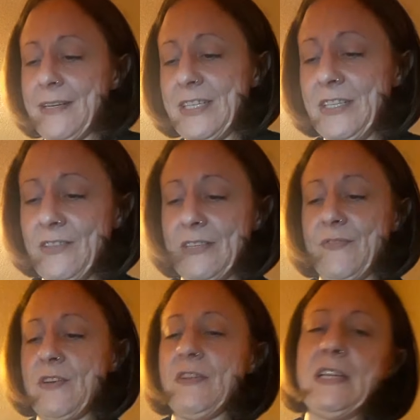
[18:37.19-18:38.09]
She looks
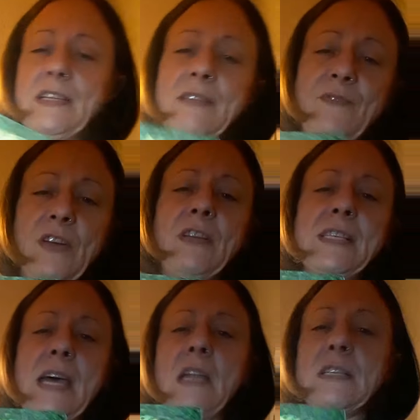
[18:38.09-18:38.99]
very, very
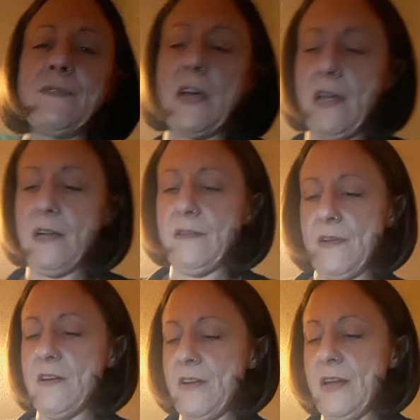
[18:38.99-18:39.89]
satisfied,
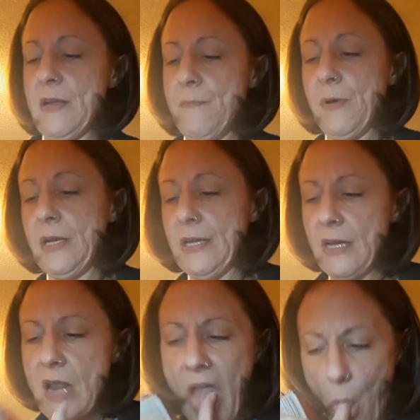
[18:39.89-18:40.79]
all right,
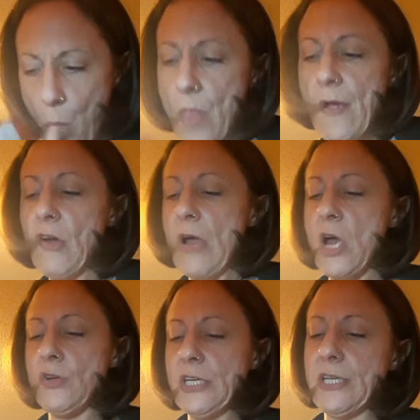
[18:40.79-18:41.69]
abundant,
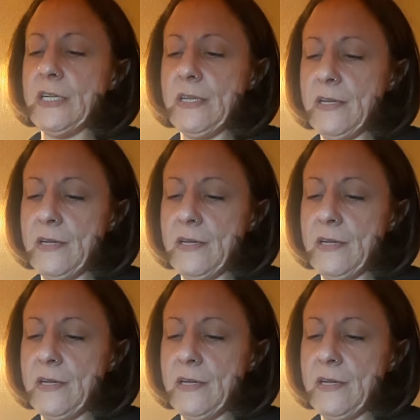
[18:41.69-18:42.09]
grounded.